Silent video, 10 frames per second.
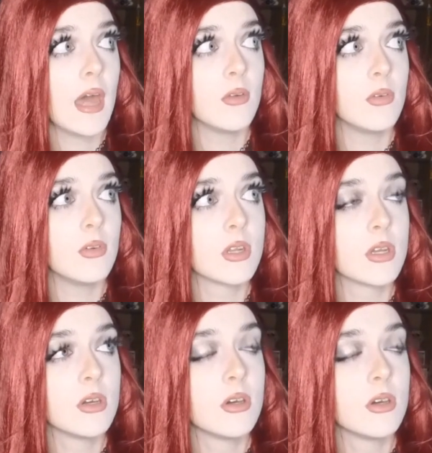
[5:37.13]

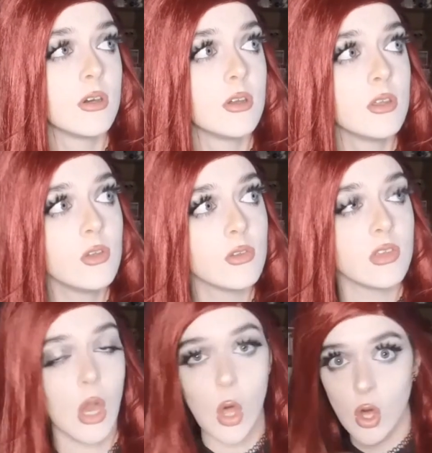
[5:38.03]
and
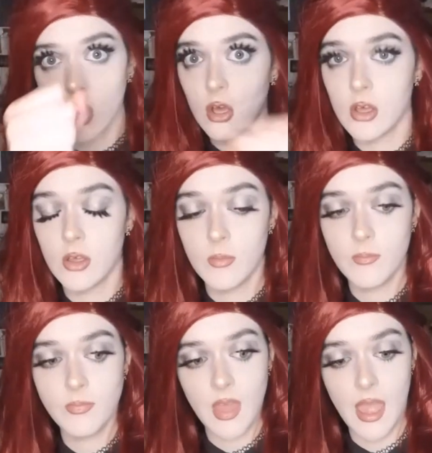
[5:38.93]
you see a
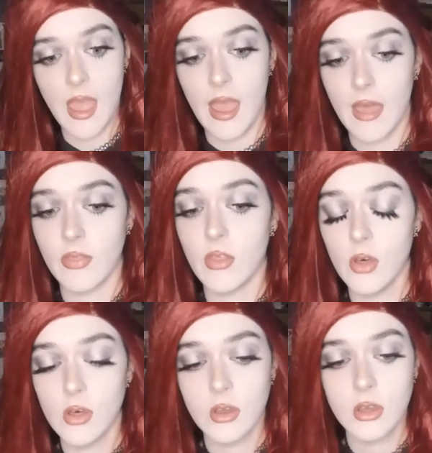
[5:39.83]
hook,
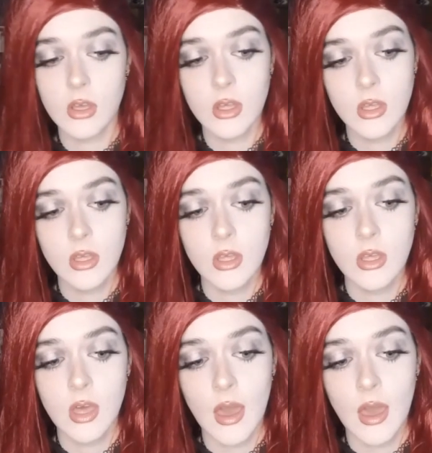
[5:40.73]
and the hook